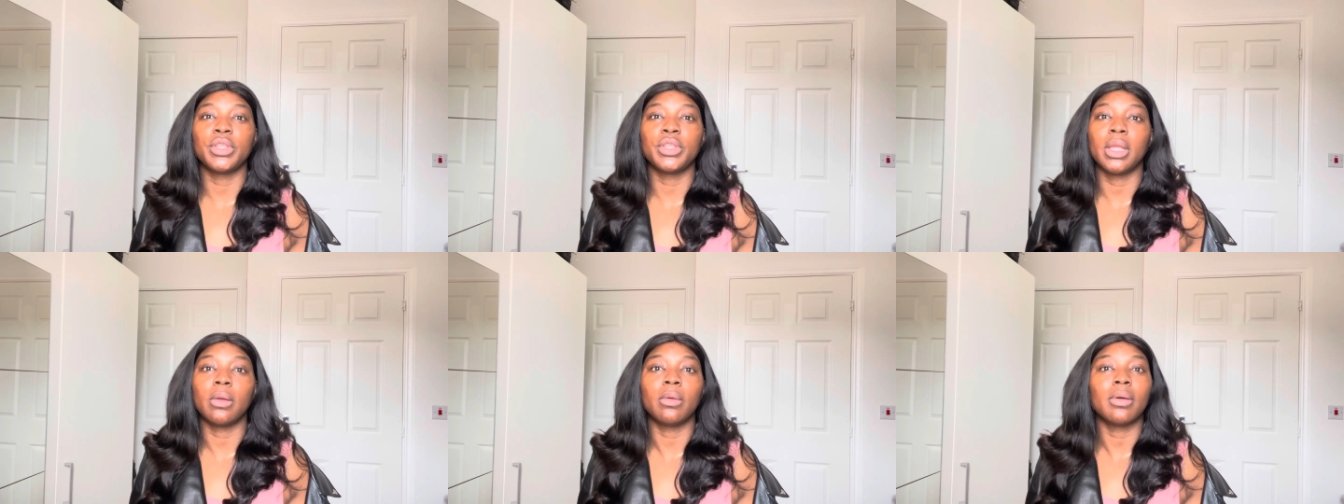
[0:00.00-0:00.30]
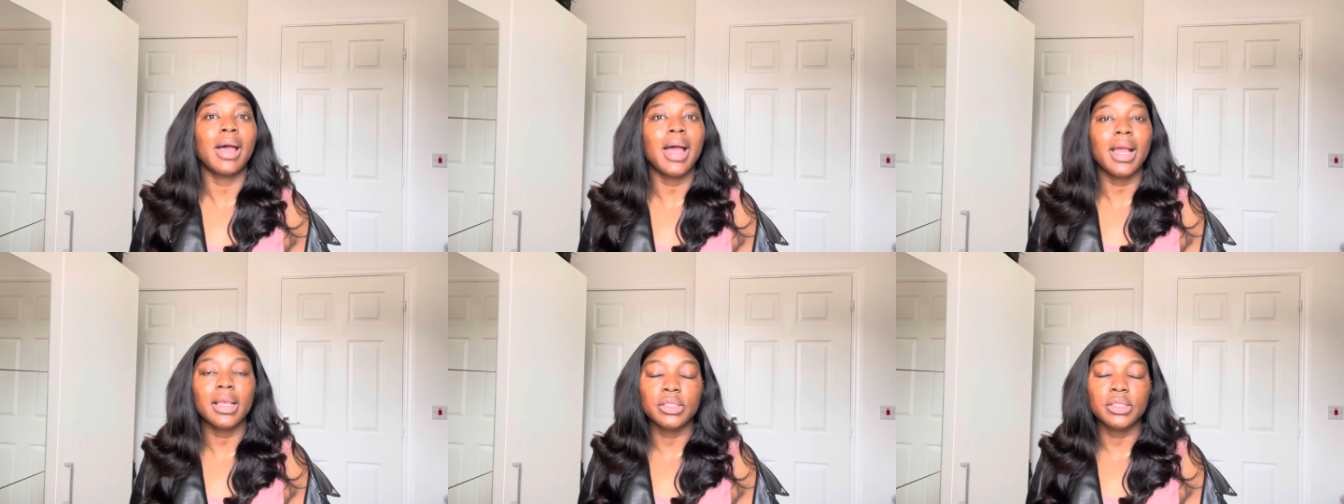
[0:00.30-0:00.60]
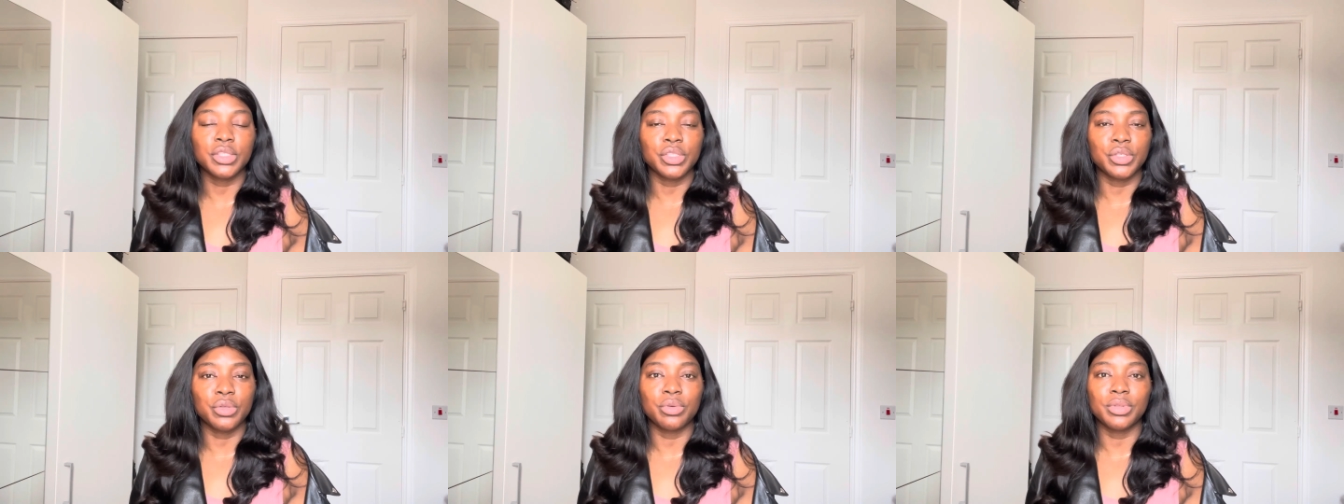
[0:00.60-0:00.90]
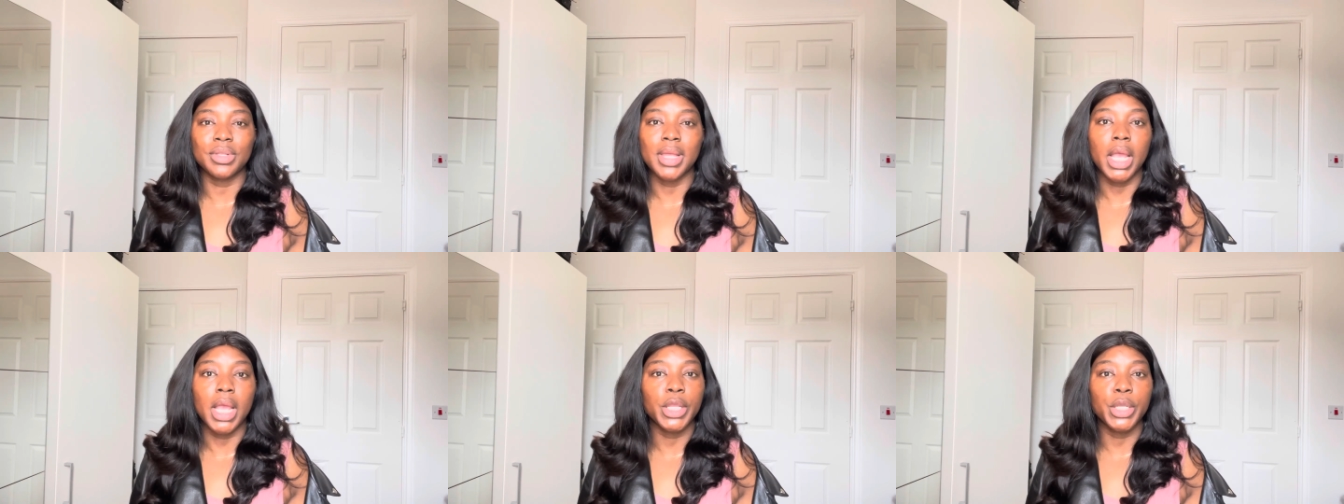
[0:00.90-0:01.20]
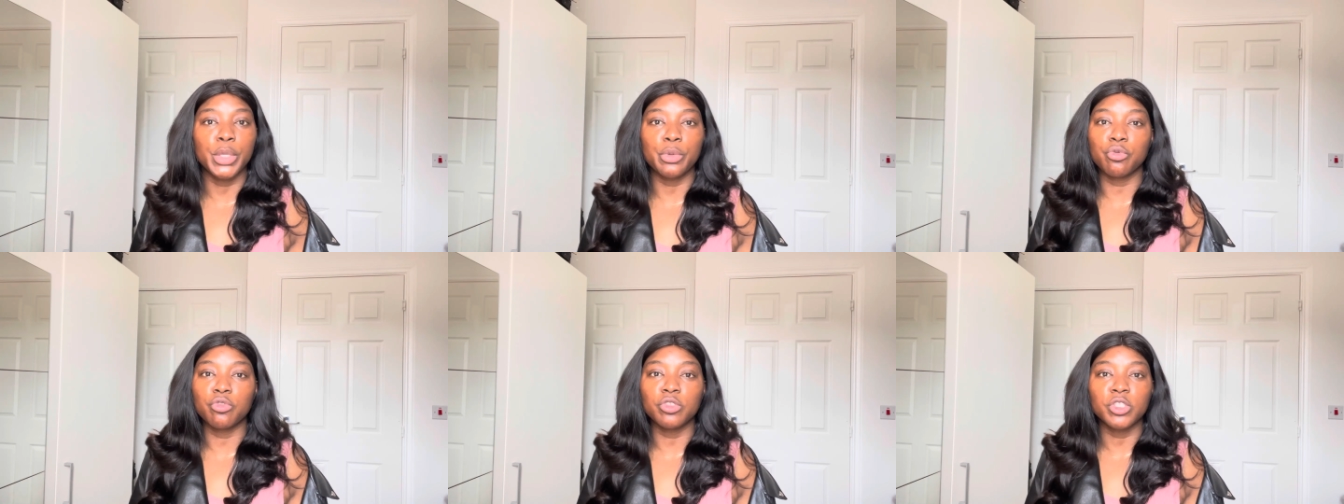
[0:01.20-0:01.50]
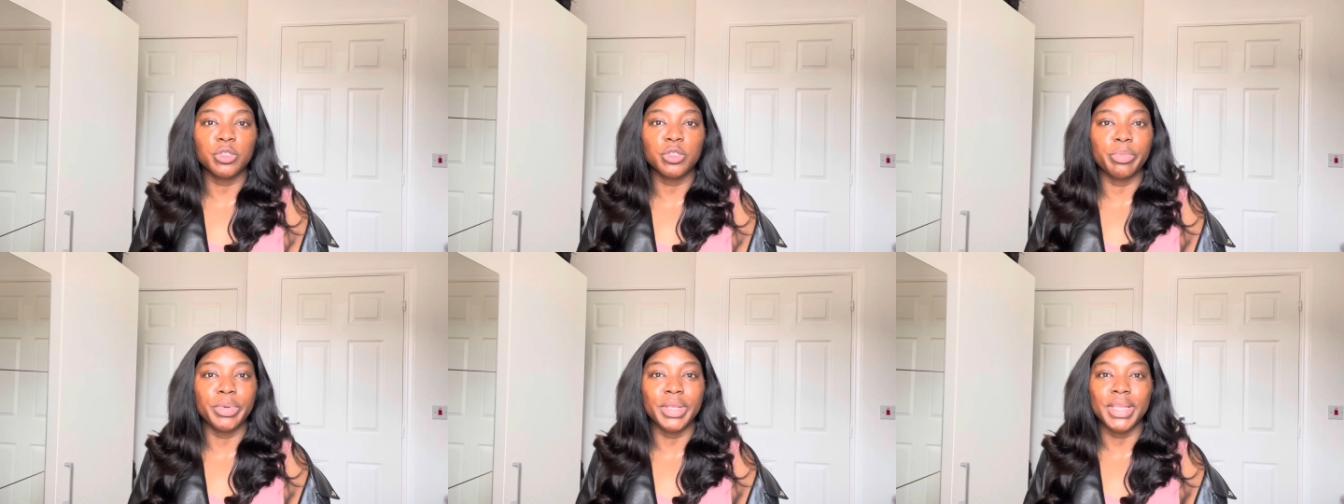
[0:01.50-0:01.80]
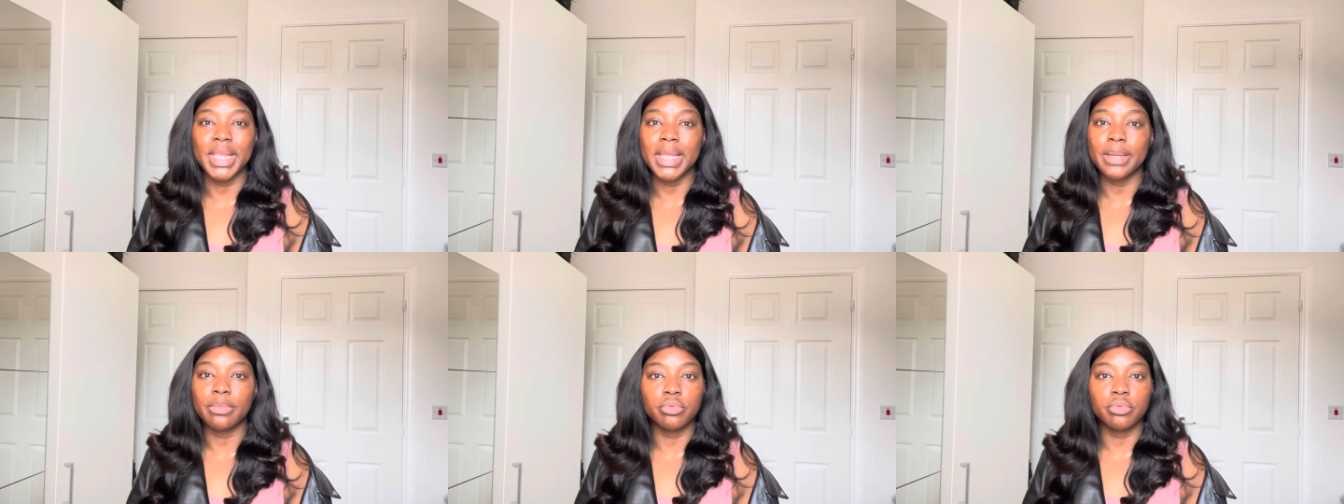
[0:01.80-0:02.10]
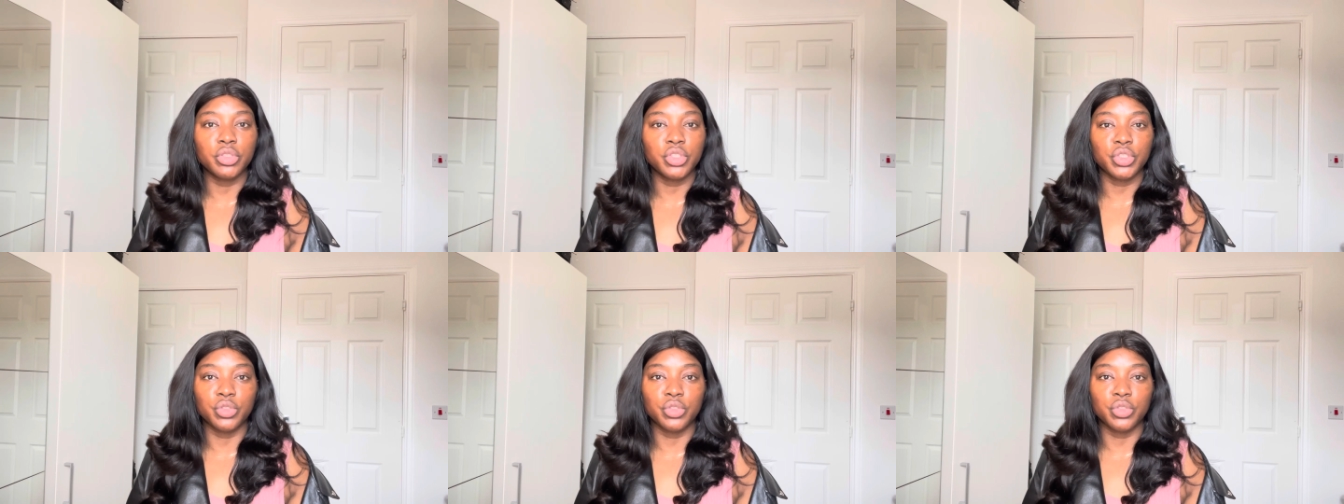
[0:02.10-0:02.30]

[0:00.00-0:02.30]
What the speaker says: they will ask you that you won't be able